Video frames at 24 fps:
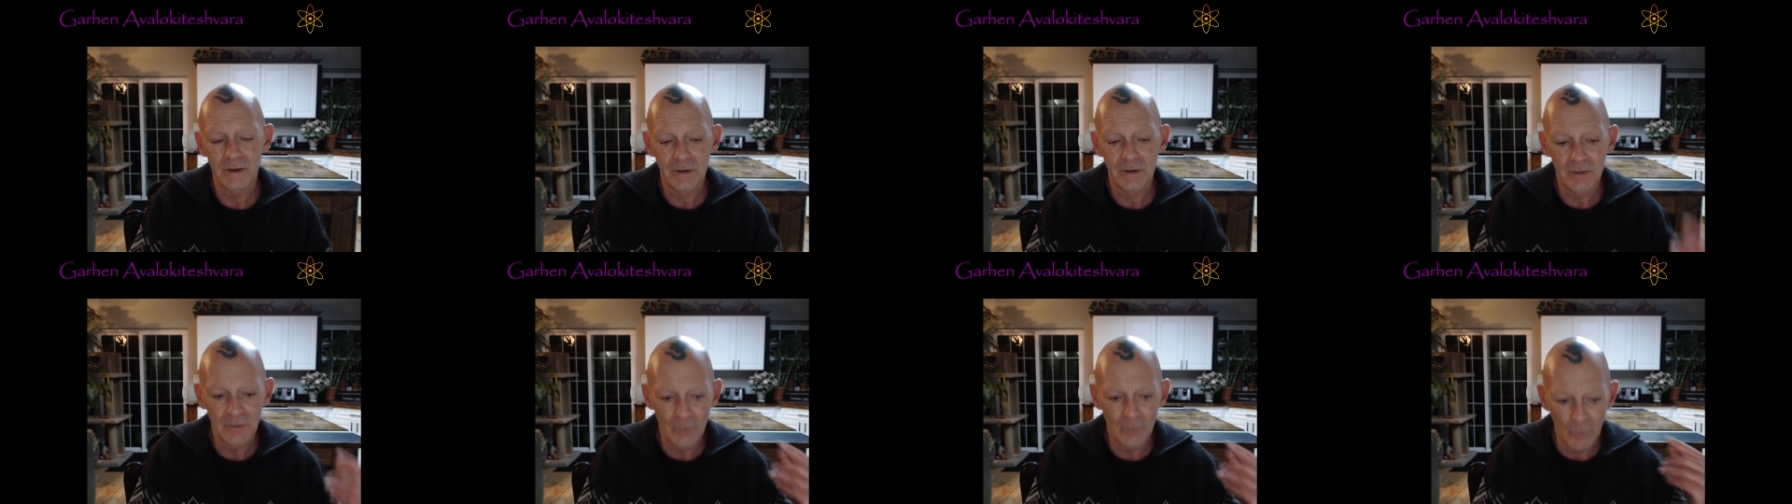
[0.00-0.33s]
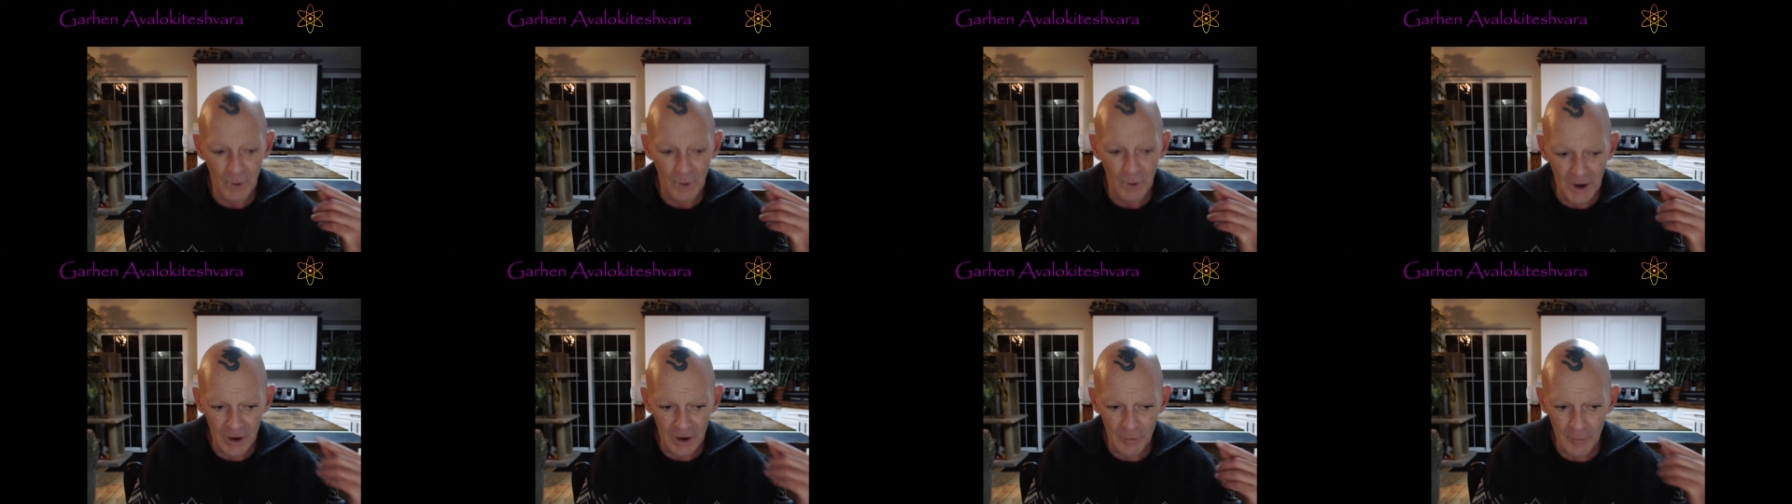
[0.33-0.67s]

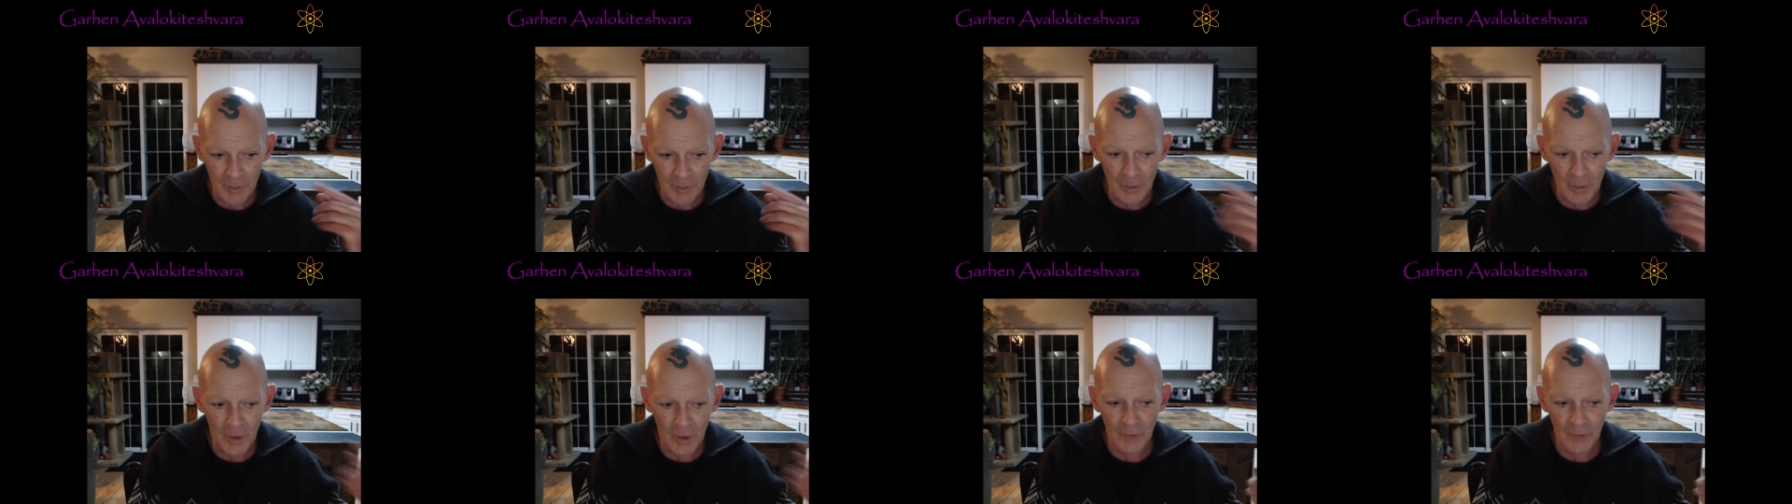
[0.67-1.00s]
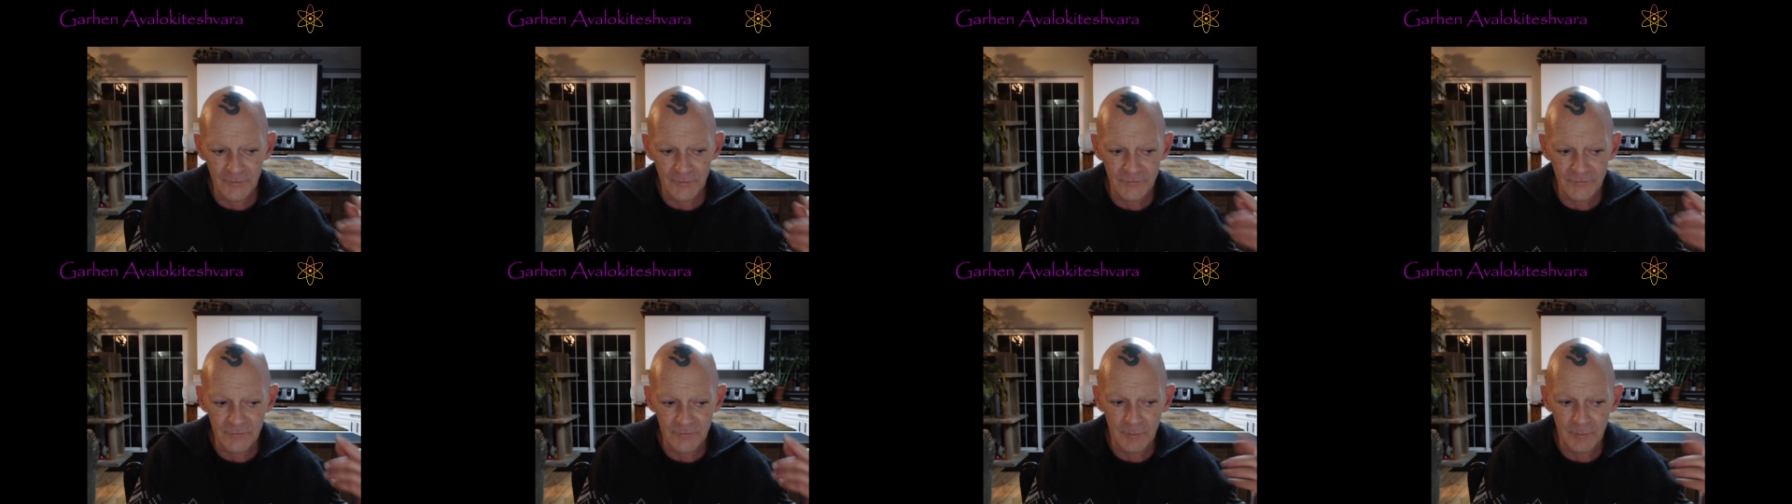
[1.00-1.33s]
Where are all
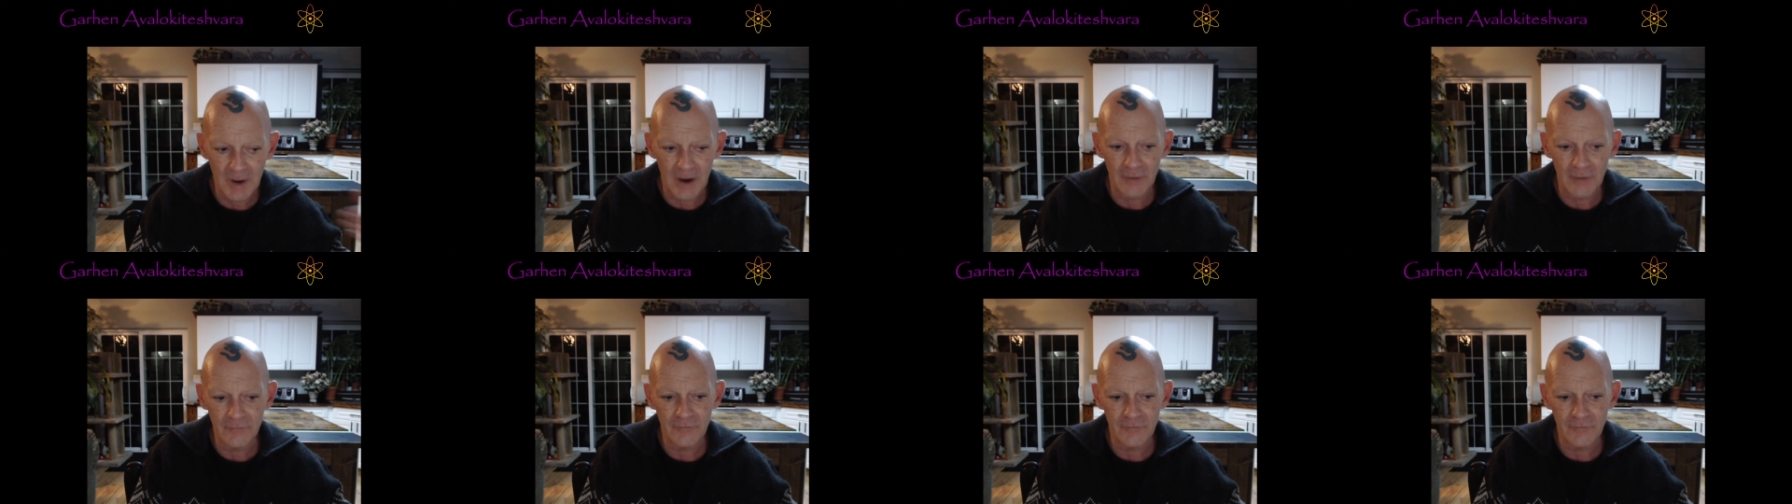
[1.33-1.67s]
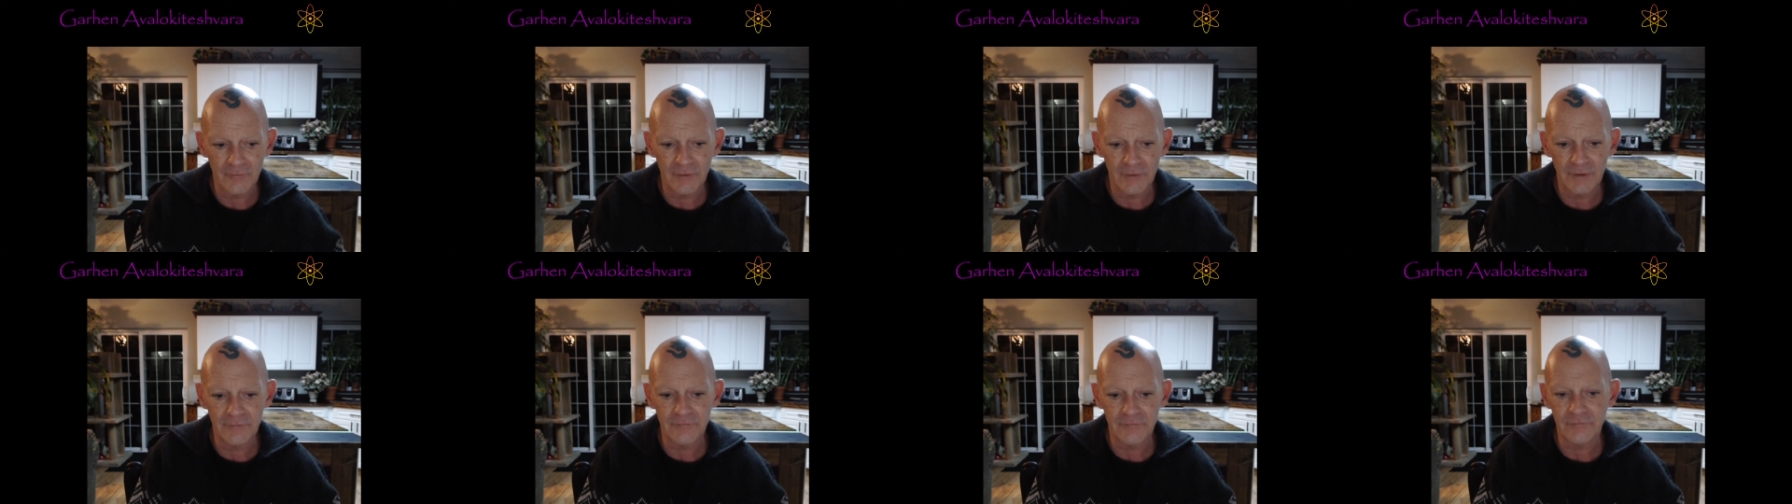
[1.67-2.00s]
these
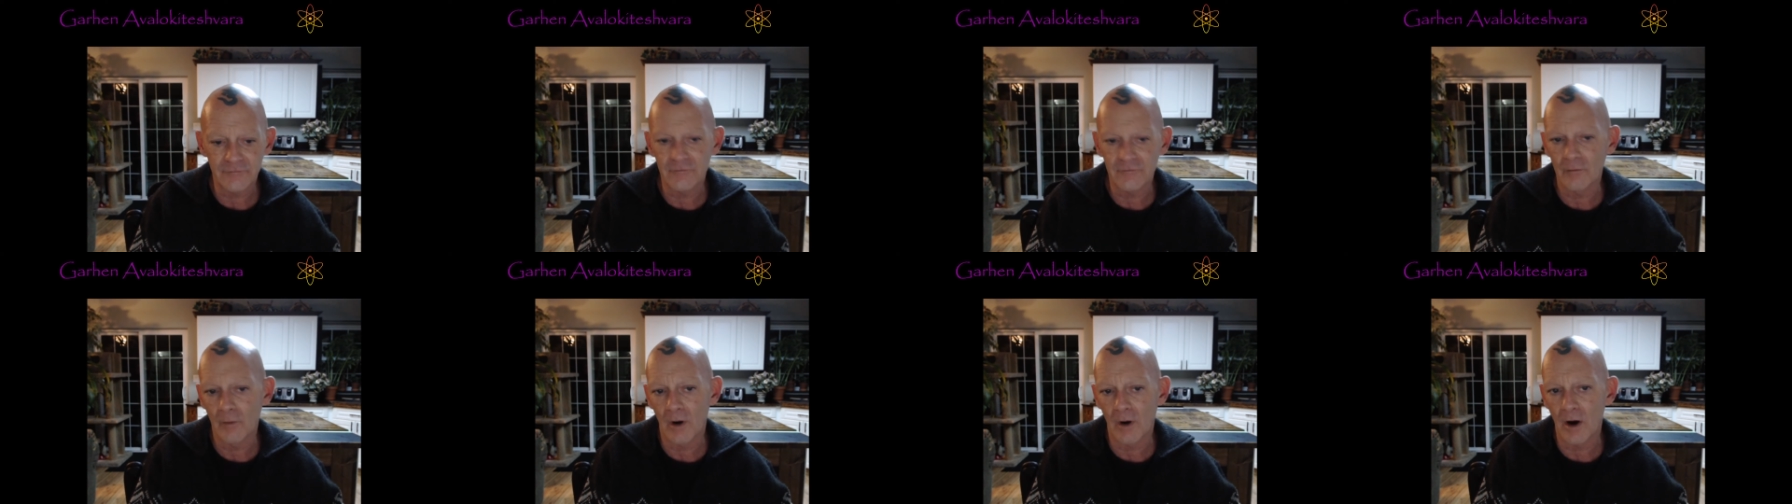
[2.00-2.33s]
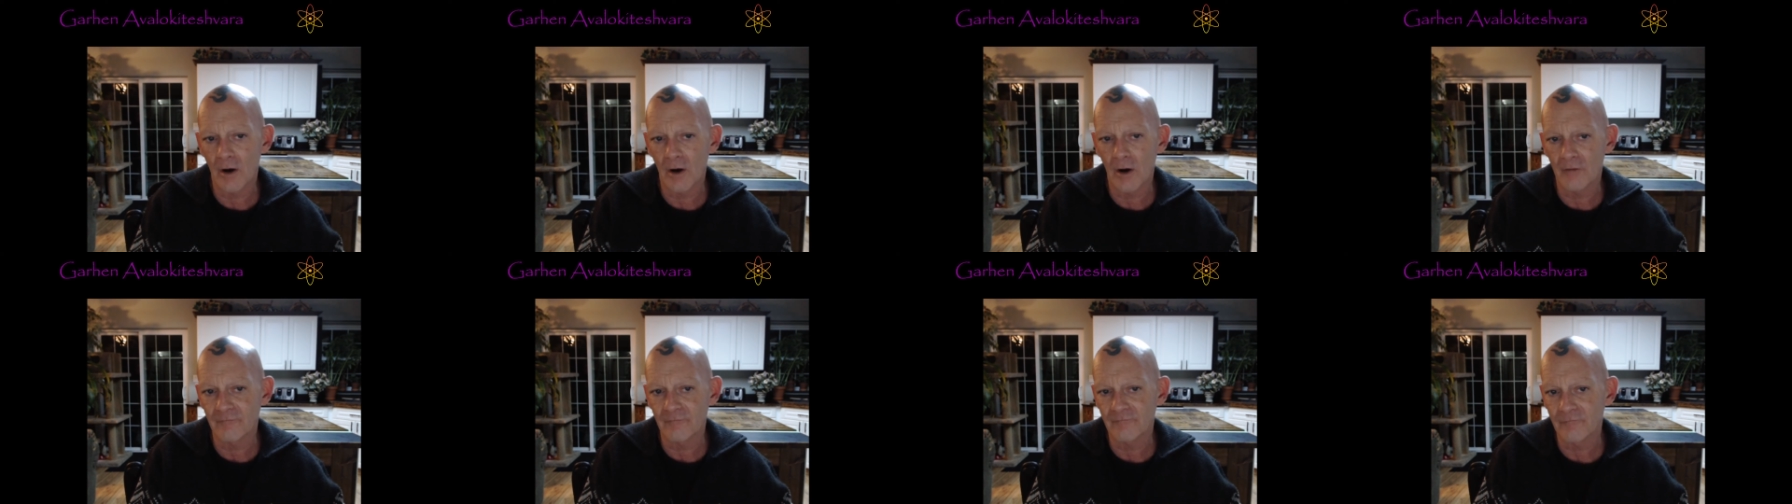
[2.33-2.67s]
boundaries to
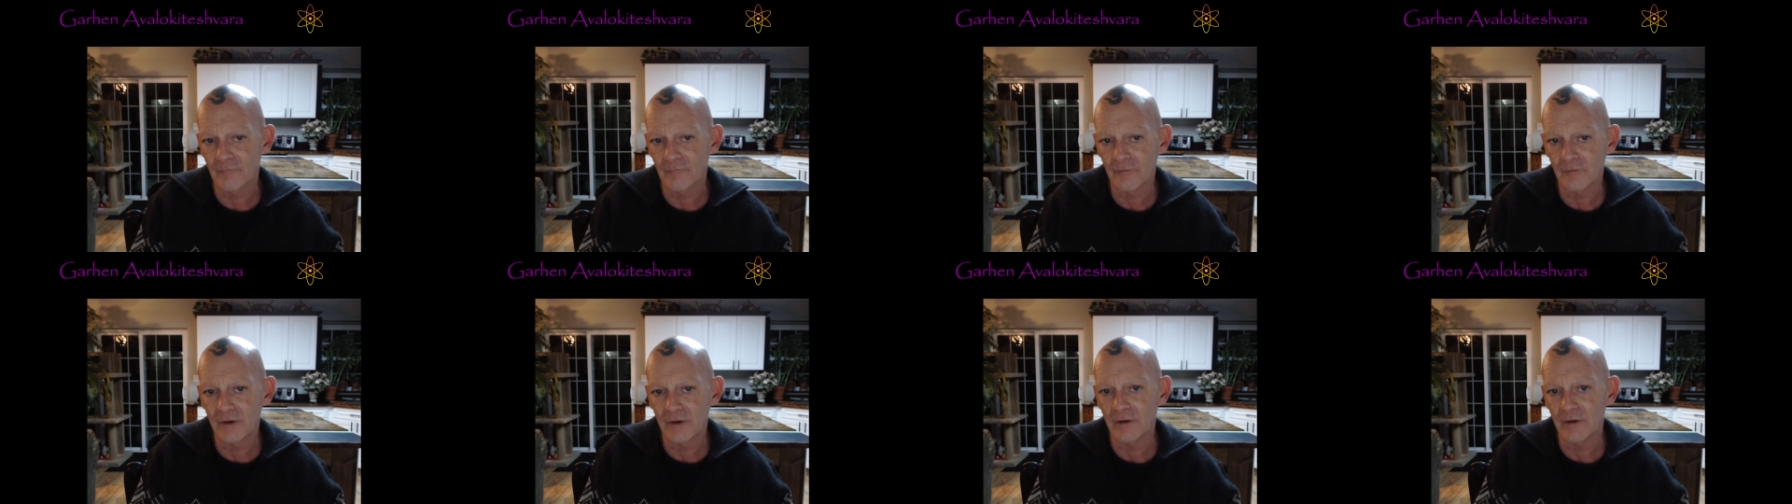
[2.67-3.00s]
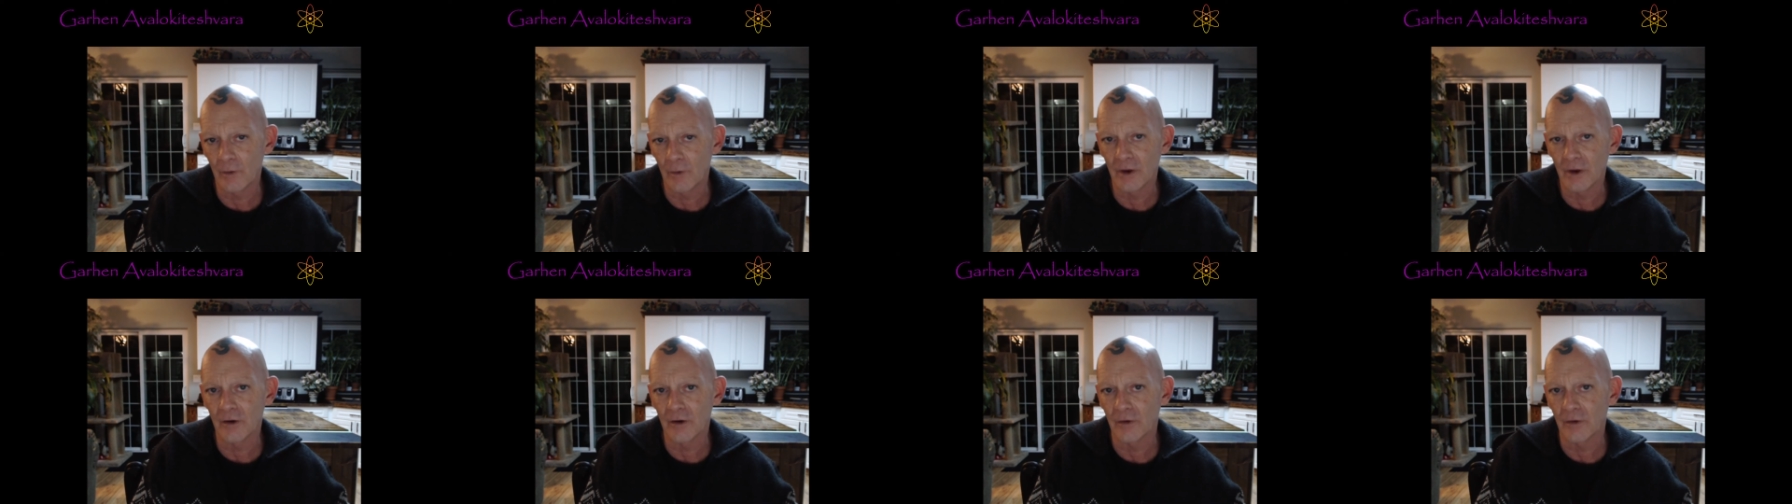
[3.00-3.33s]
our free
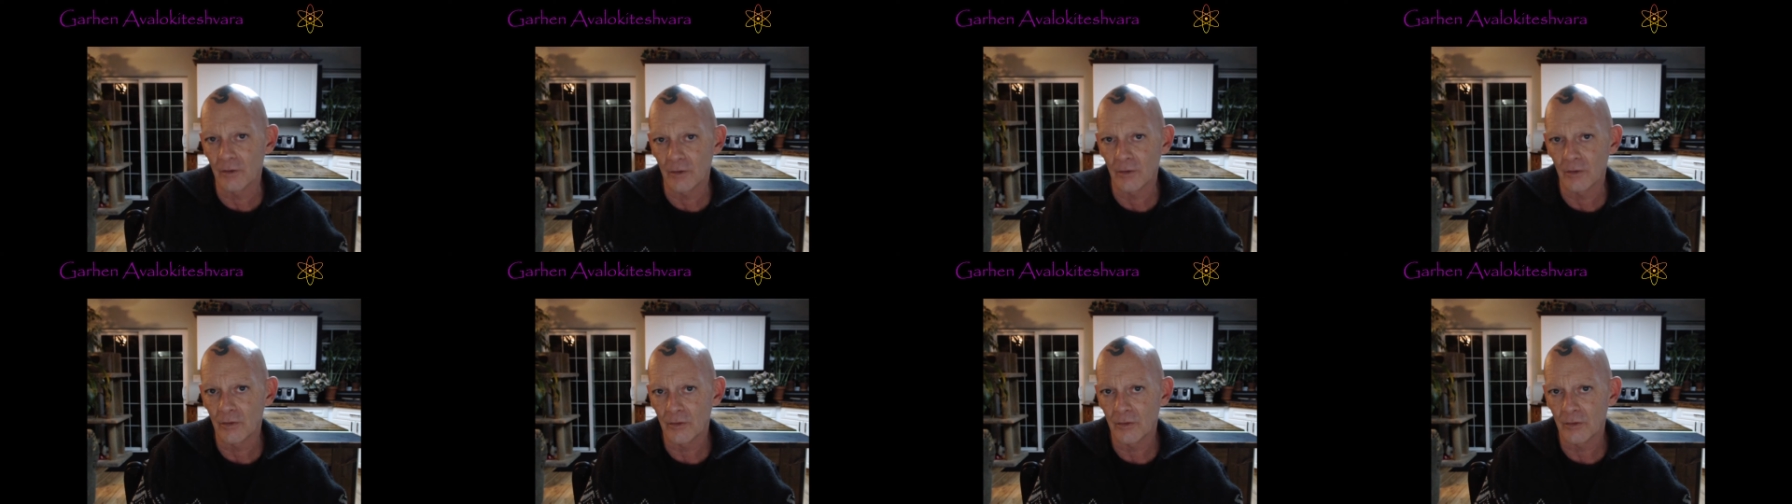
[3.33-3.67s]
will?